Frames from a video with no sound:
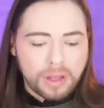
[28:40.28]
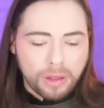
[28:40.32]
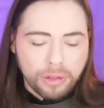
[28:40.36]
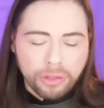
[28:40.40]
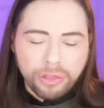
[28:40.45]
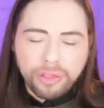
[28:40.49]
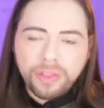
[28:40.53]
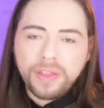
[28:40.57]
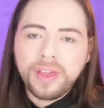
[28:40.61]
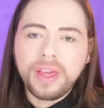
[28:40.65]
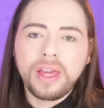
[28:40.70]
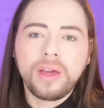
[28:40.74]

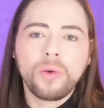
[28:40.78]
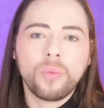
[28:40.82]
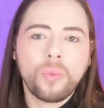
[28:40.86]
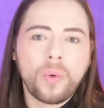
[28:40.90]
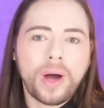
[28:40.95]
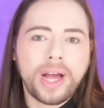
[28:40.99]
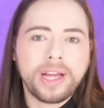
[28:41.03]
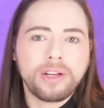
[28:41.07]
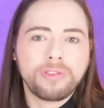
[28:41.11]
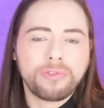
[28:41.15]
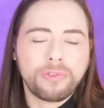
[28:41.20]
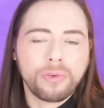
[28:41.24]
the
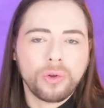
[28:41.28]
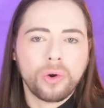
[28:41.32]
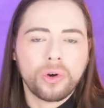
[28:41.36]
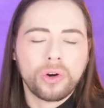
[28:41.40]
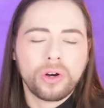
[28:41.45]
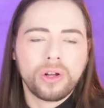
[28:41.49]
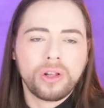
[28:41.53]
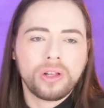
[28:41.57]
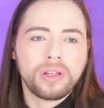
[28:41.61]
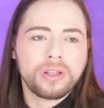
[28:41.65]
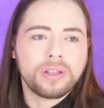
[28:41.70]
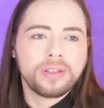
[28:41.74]
white
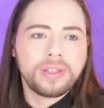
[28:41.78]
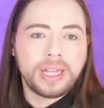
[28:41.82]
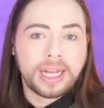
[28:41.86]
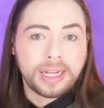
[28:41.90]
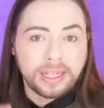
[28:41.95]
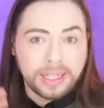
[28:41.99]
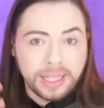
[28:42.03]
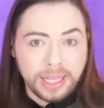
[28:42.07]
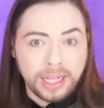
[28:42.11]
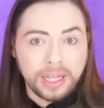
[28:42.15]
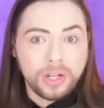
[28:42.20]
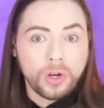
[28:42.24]
floral
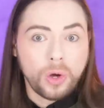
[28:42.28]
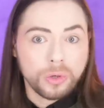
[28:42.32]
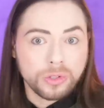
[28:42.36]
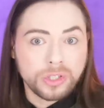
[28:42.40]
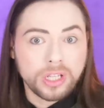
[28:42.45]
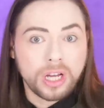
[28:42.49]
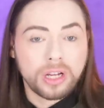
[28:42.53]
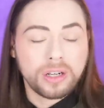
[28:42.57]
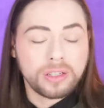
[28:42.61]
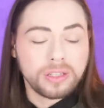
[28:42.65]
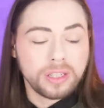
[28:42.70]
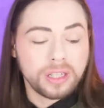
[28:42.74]
that he
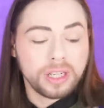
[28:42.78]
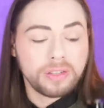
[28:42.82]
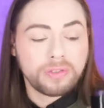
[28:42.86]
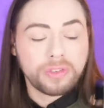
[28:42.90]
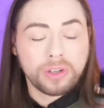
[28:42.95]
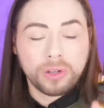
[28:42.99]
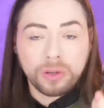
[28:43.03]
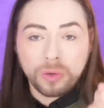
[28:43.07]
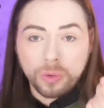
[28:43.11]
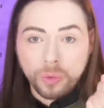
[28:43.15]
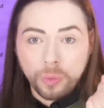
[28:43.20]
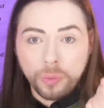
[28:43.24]
knows how to
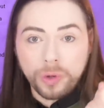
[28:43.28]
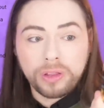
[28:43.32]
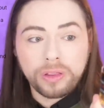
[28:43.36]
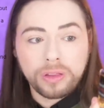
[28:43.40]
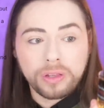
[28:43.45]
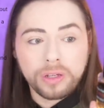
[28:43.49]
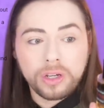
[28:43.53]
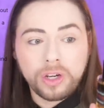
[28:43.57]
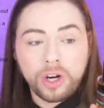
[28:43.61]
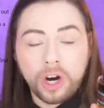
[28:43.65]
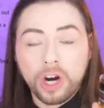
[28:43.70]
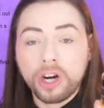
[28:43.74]
deliver
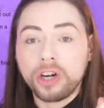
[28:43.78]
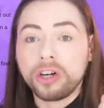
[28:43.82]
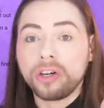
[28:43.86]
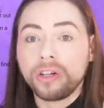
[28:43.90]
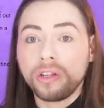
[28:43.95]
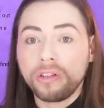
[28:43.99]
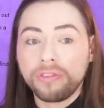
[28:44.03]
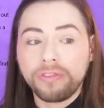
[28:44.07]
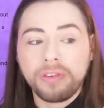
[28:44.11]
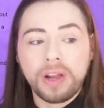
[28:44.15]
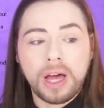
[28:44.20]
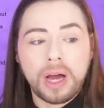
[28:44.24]
with
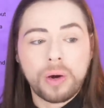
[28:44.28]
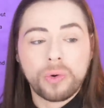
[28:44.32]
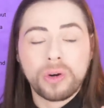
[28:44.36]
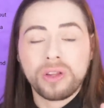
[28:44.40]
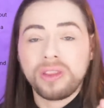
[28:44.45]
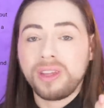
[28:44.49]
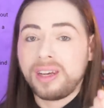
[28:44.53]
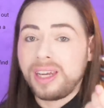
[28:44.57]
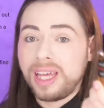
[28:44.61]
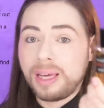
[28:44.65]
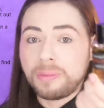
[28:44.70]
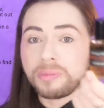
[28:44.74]
Carnal Flower.
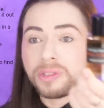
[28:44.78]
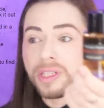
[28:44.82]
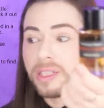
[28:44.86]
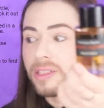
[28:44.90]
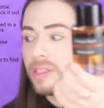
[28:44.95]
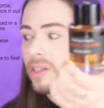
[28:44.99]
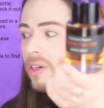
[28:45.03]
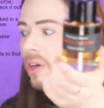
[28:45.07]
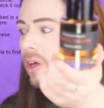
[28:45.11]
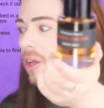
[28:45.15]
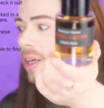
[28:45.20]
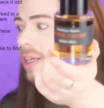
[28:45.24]
The name
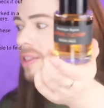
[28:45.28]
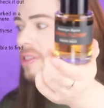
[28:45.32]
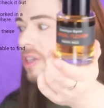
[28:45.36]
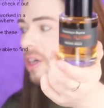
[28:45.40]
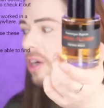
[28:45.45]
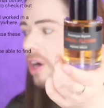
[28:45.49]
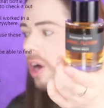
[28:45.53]
says it all. It's a